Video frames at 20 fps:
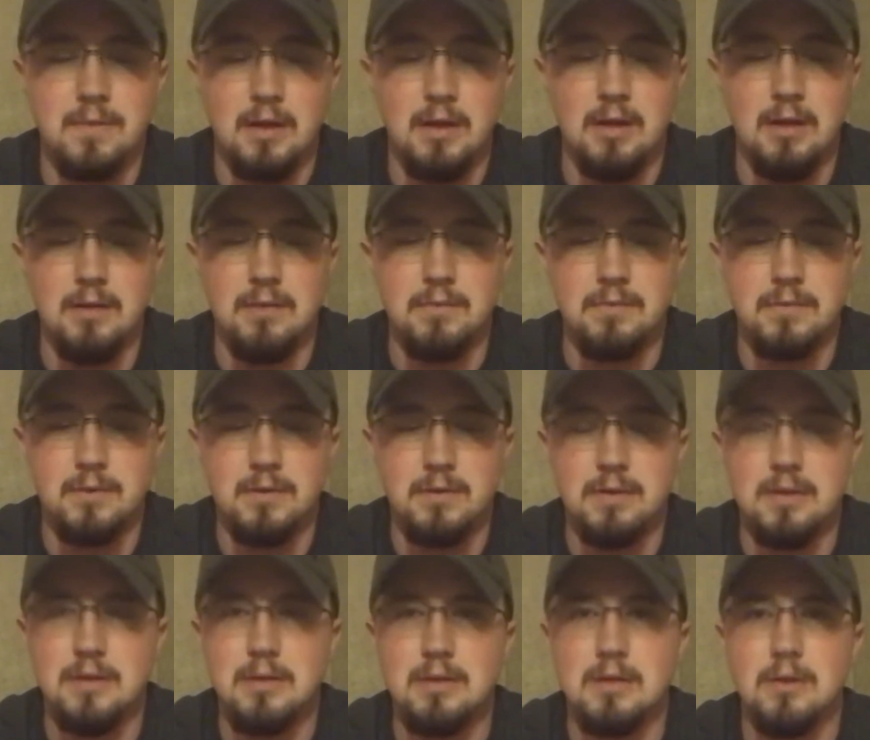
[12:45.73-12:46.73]
Go
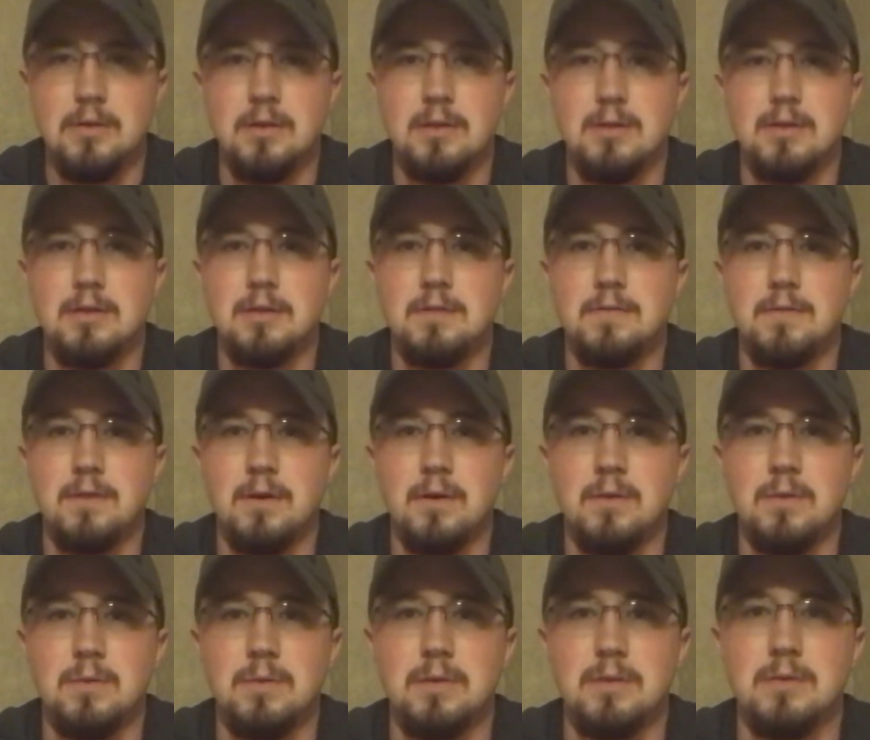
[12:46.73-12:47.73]
ahead and go on there and
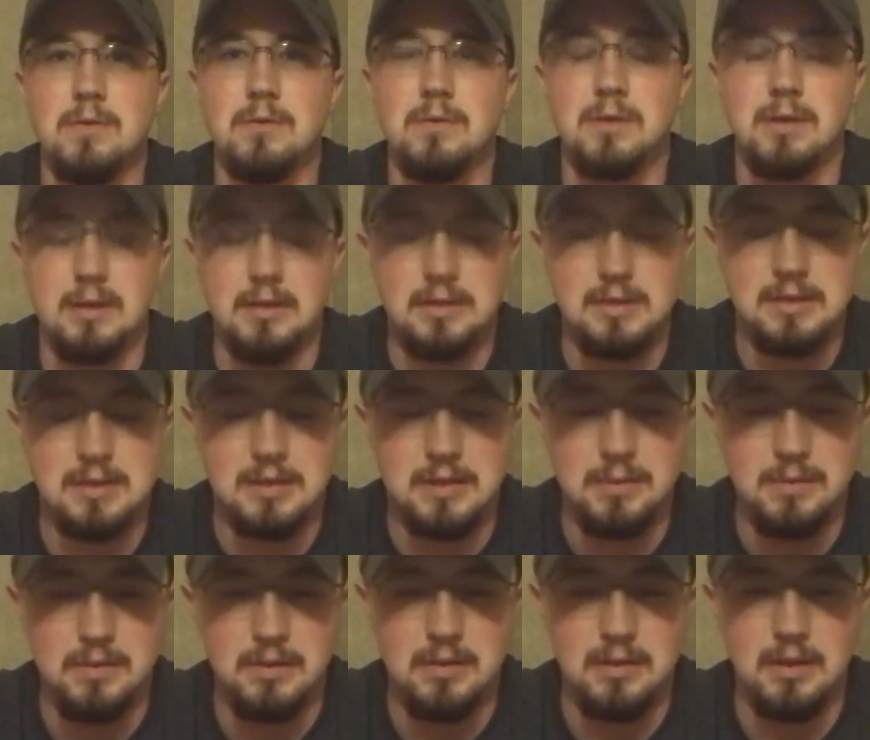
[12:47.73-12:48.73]
follow me. You'll get to
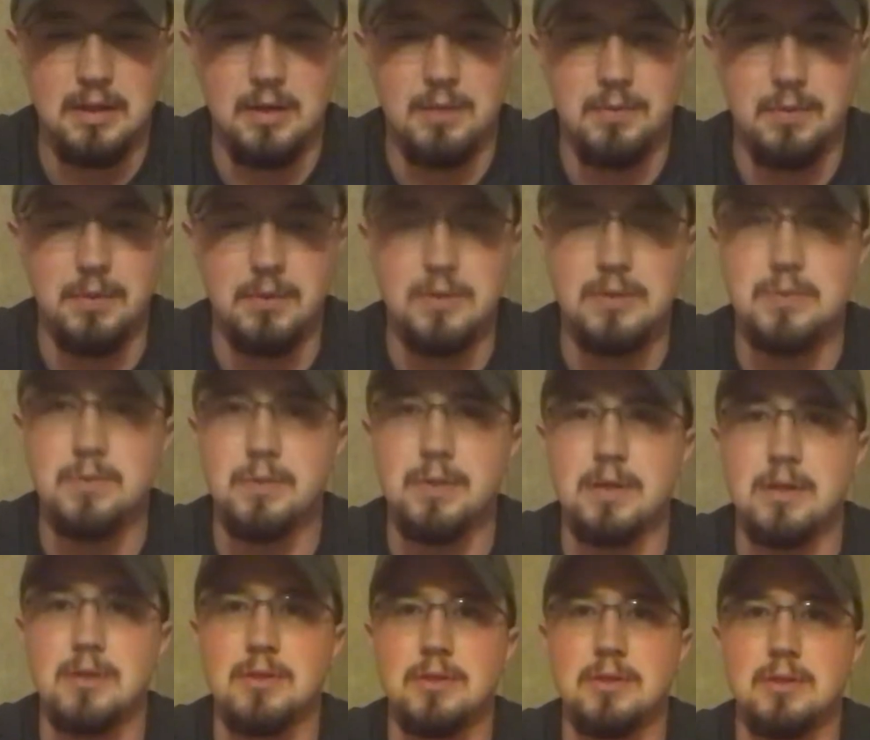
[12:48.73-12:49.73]
see me post some
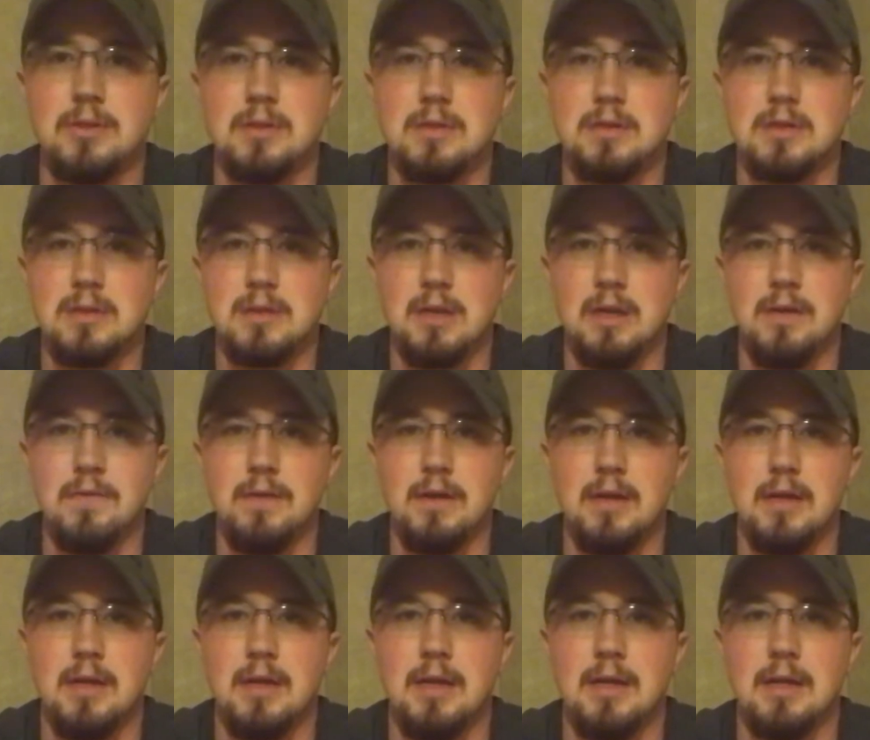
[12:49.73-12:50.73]
pictures of stuff
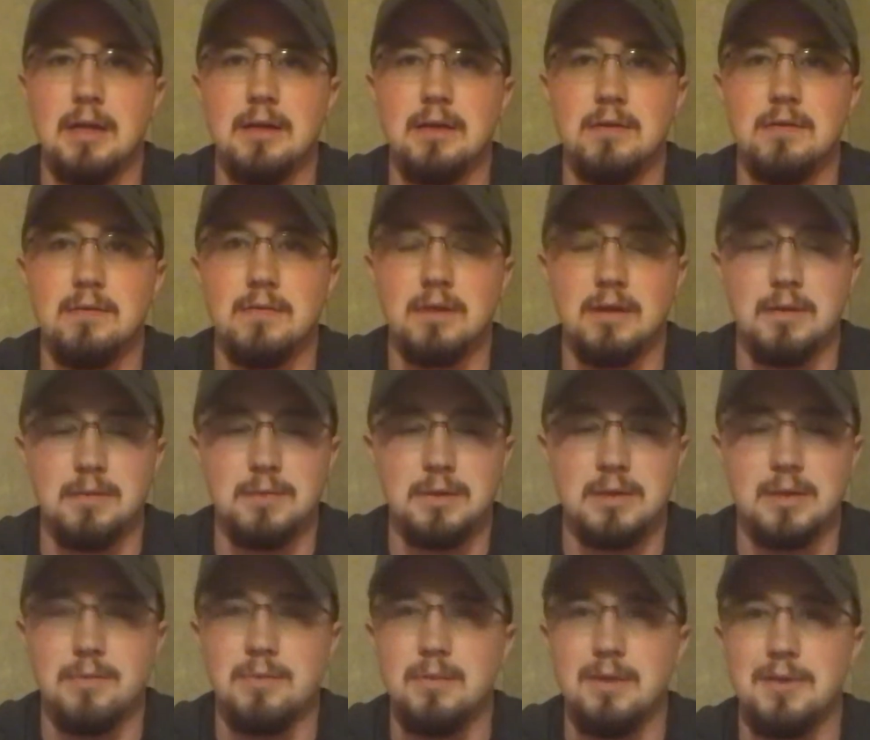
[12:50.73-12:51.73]
I have,
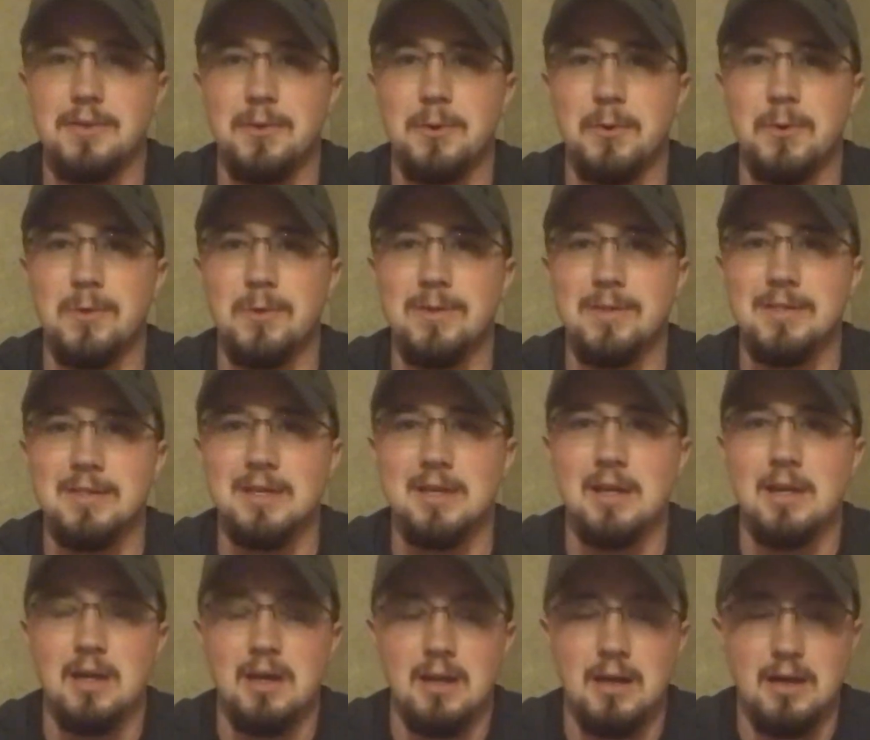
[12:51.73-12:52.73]
some of my toys,
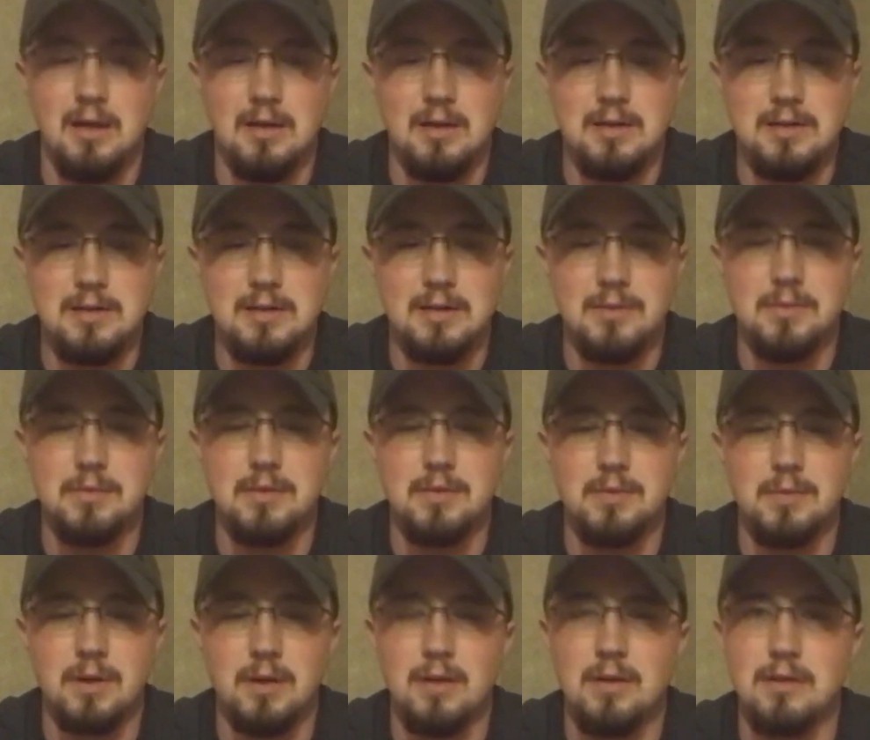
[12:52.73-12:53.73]
some of the
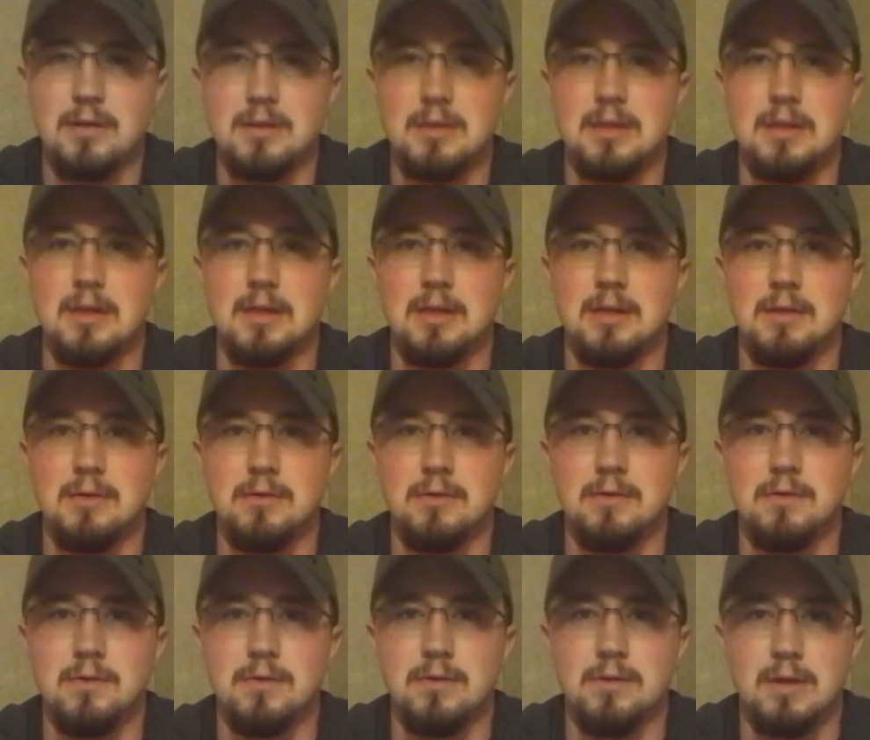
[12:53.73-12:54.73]
products that I get
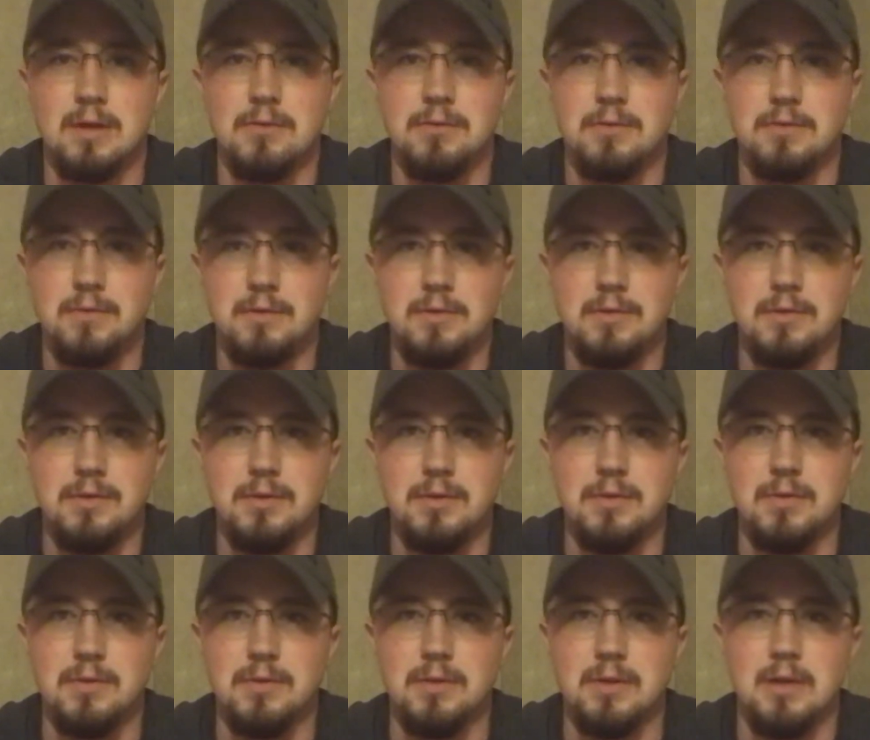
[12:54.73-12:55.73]
I review
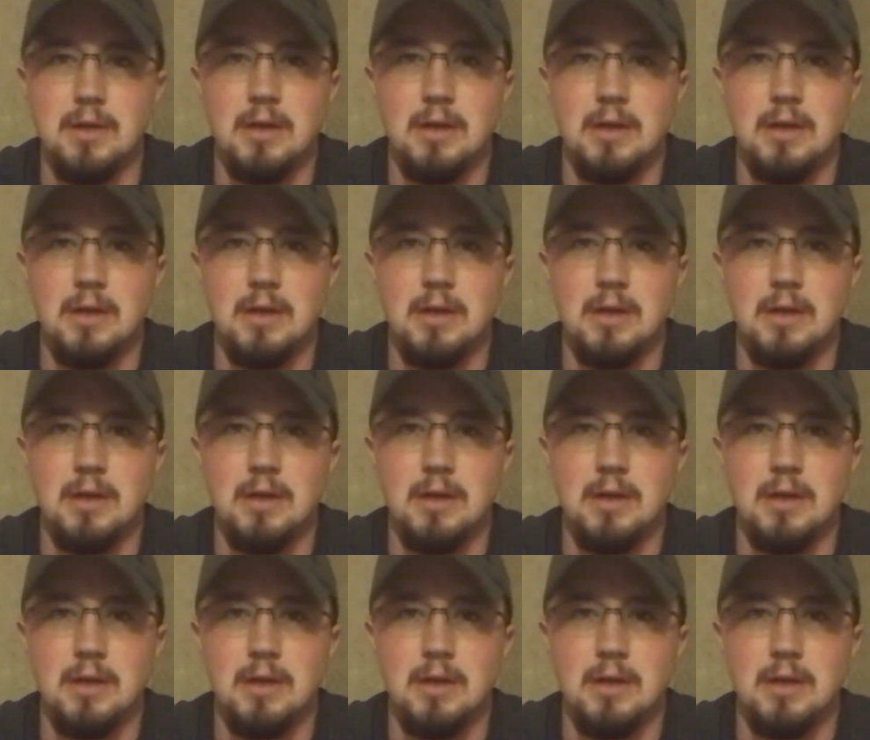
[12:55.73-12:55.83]
too.